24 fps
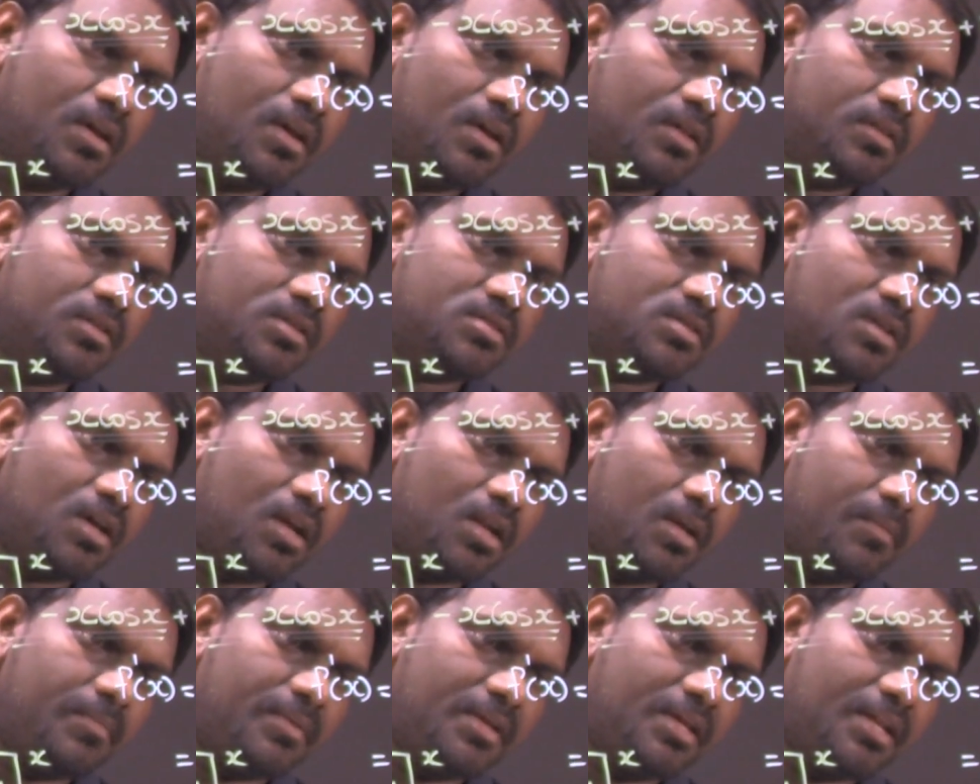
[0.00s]
This is gonna
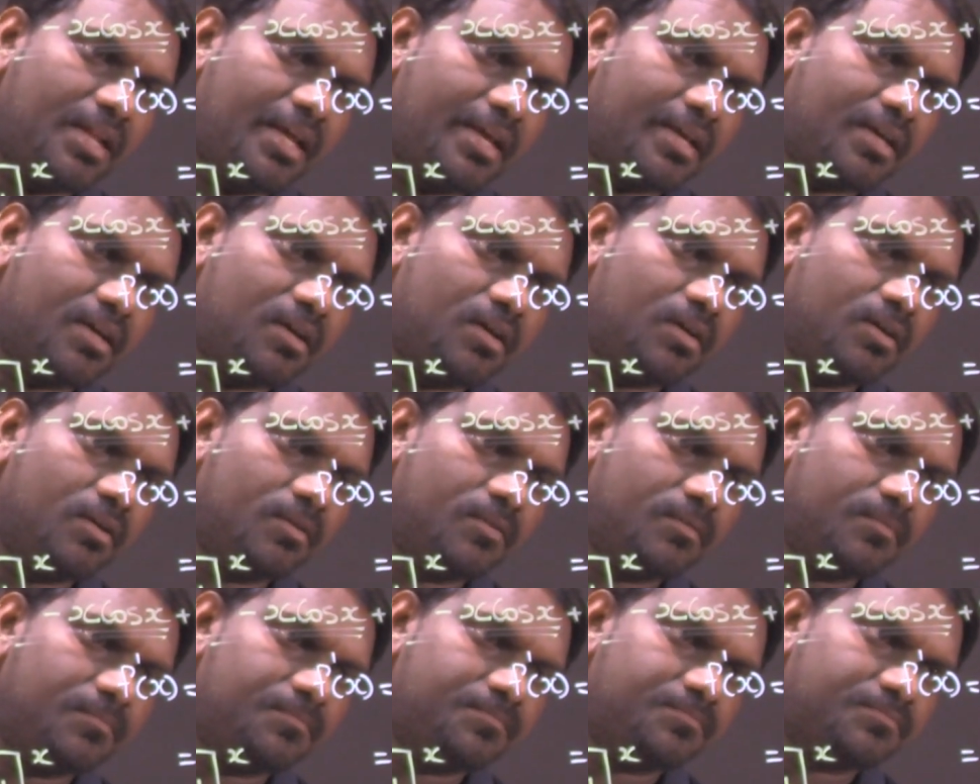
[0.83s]
be like,
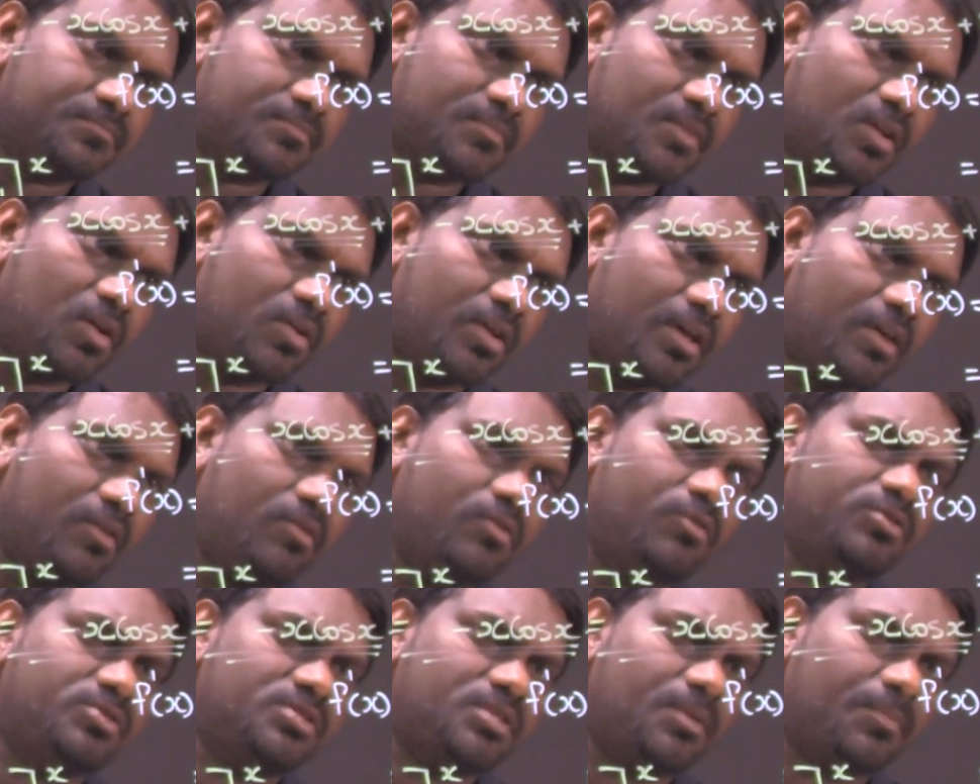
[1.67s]
okay,
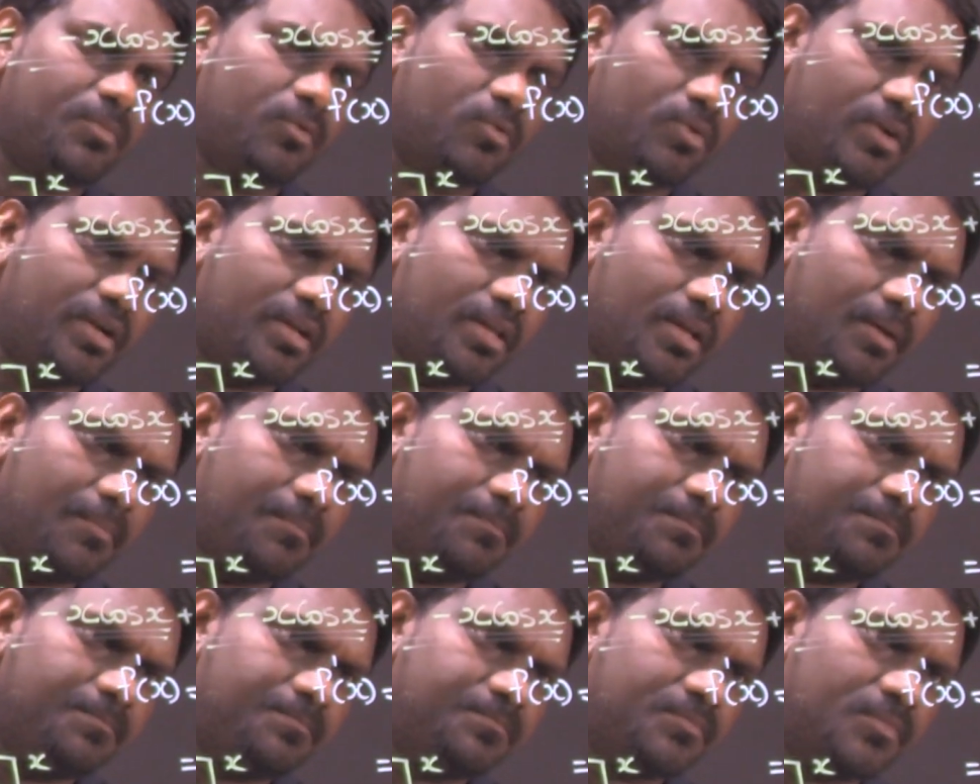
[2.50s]
one step over,
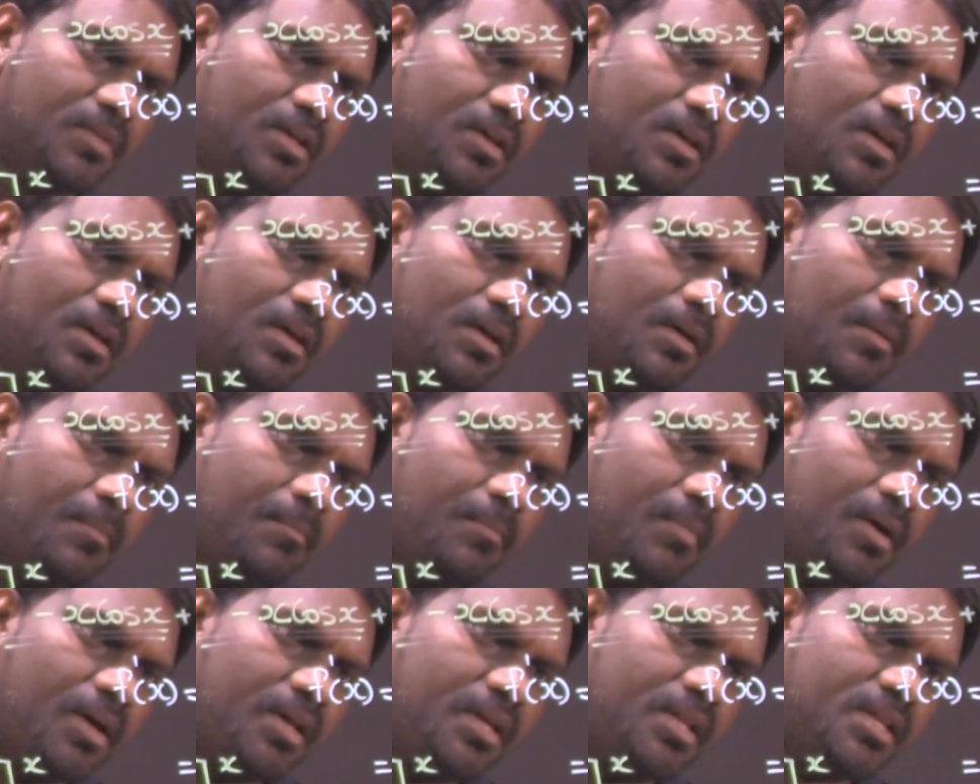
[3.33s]

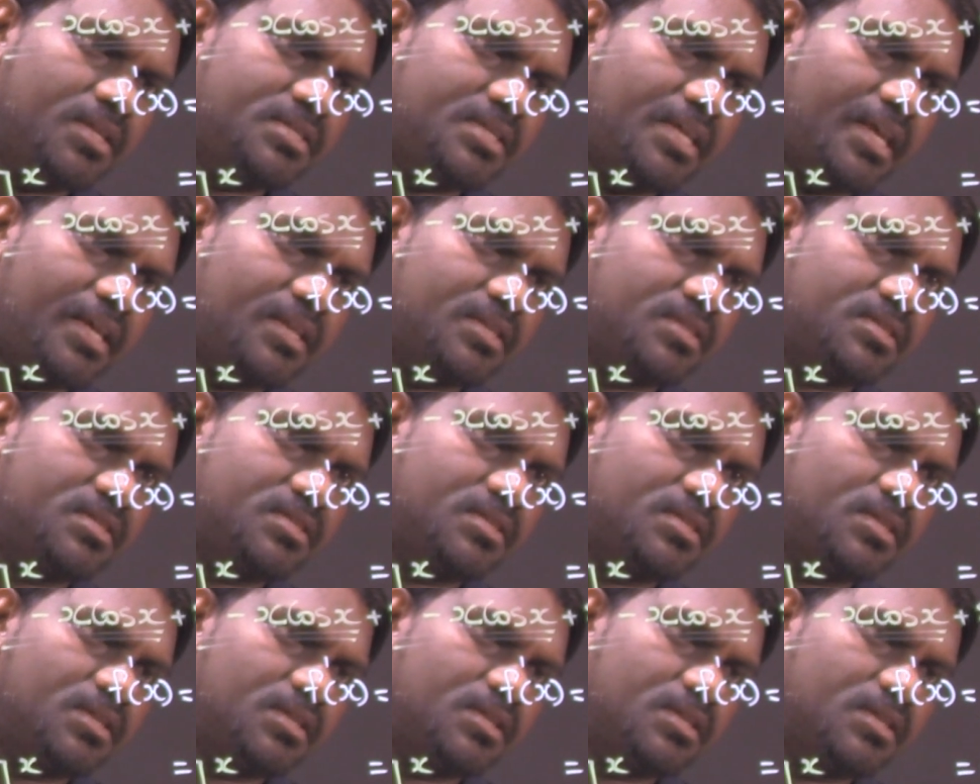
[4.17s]
minus x
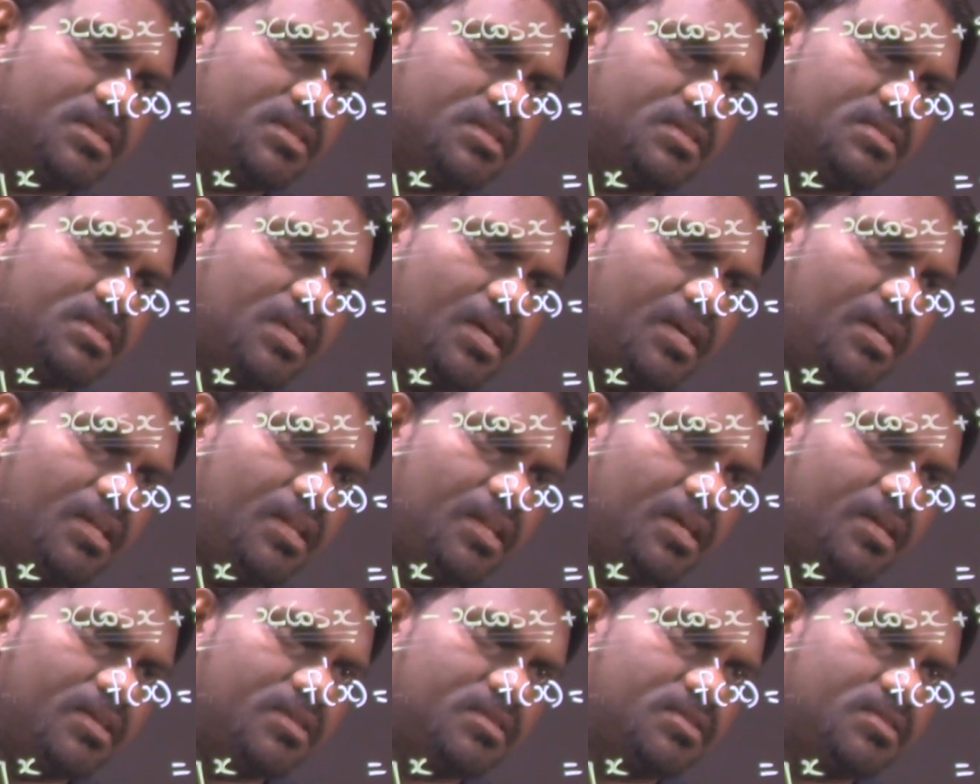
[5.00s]
sin
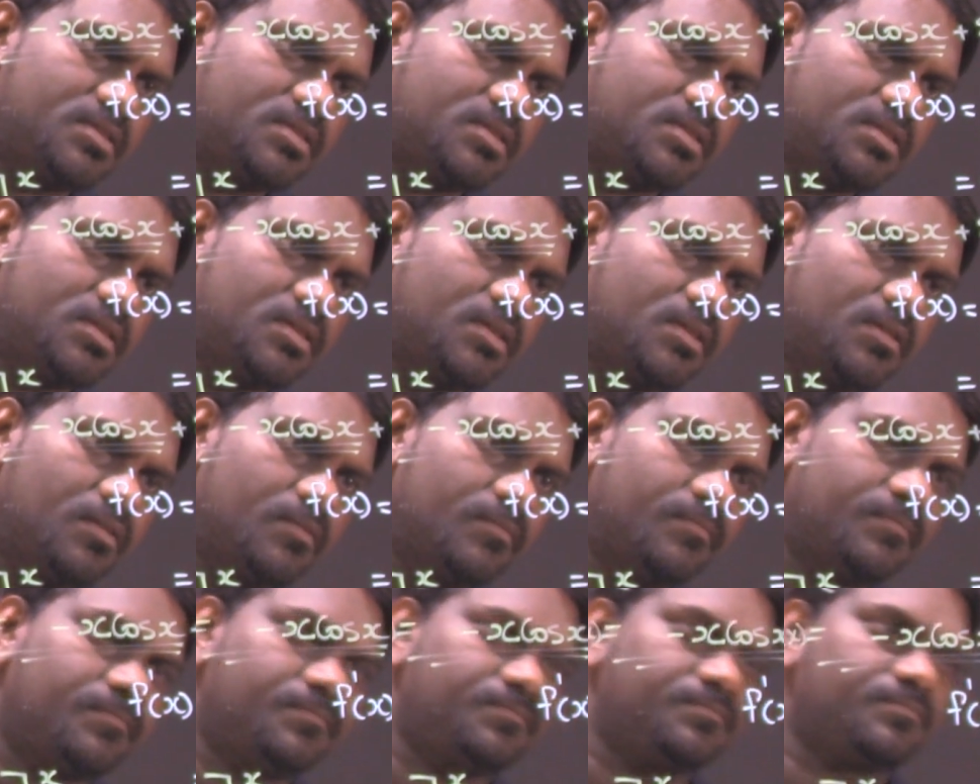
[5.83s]
x,
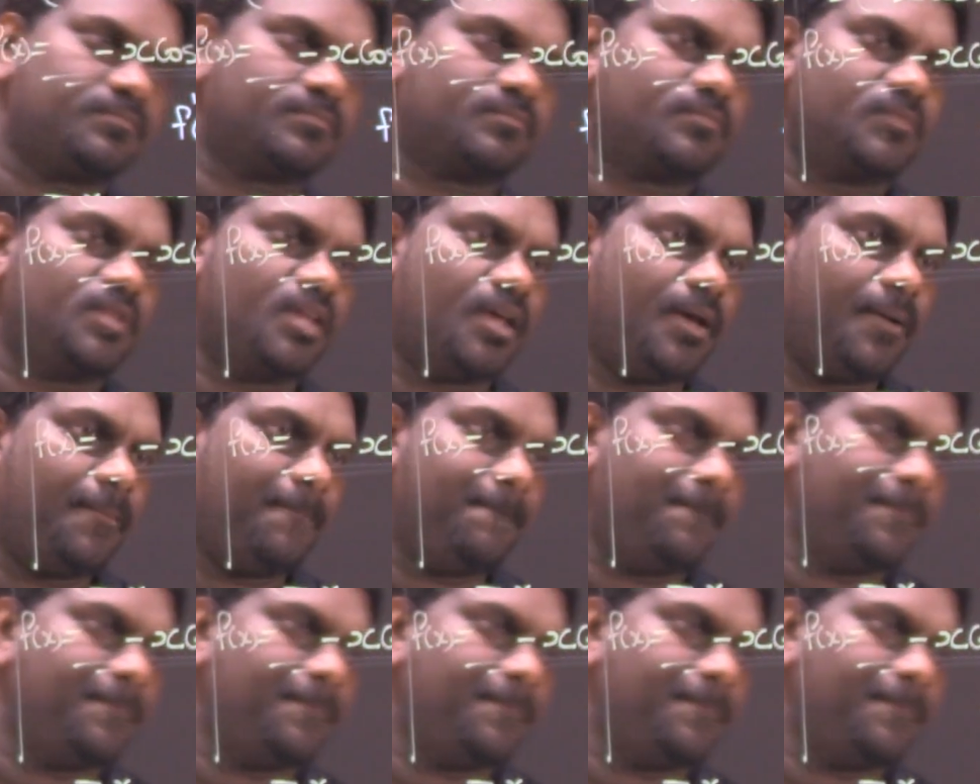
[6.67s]
yeah,